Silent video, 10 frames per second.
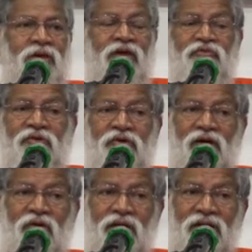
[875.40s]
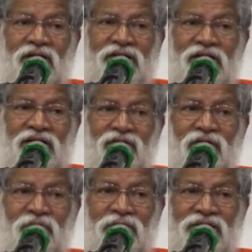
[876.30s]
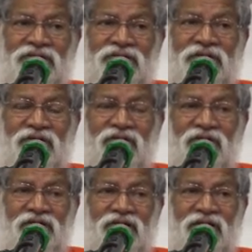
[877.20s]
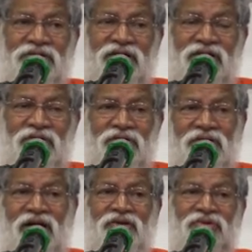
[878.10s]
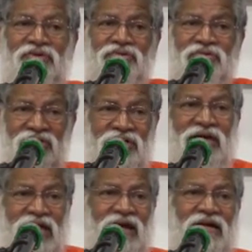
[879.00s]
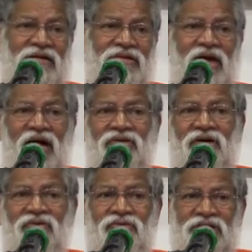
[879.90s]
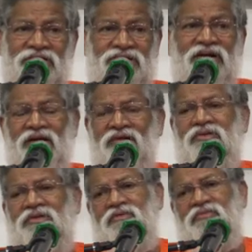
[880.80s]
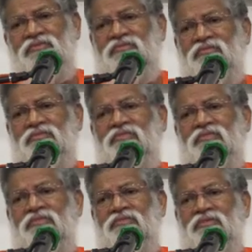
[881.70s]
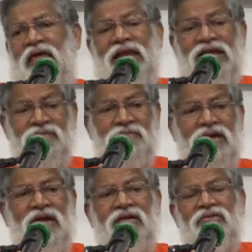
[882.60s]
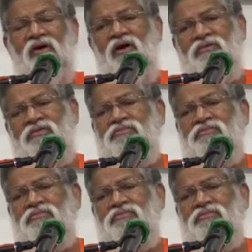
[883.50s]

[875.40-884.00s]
If you cannot contain complexity and contradiction, you will try to kill the other who disagree with you. Eliminate the other.